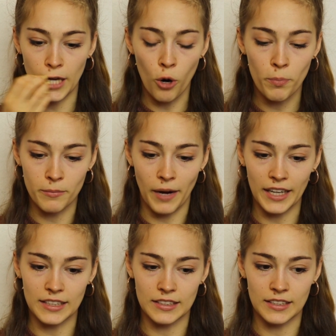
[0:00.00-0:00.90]
be
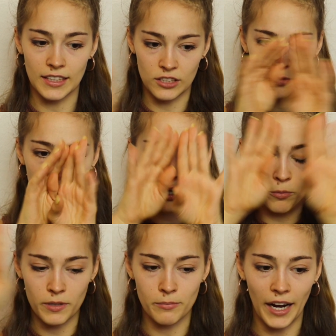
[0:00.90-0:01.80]
open-minded and to be
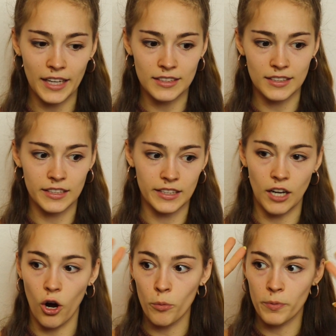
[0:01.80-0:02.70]
open-minded and
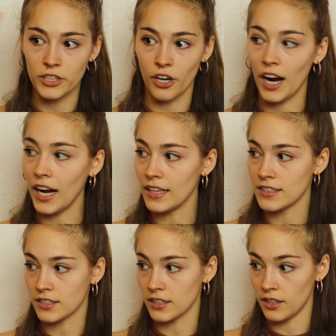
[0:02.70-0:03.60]
open your
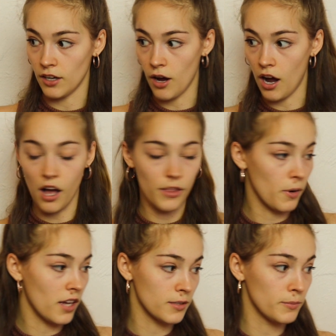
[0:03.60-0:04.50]
eyes to all the
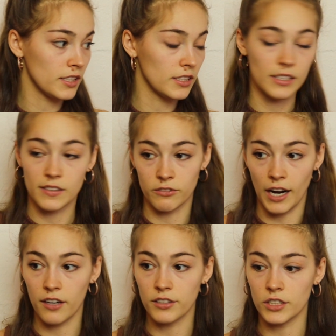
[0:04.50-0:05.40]
possibilities
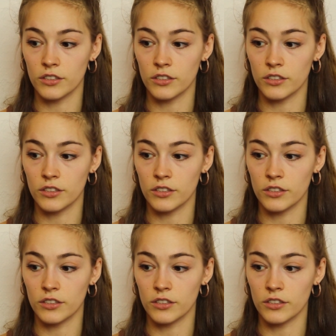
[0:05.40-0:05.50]
around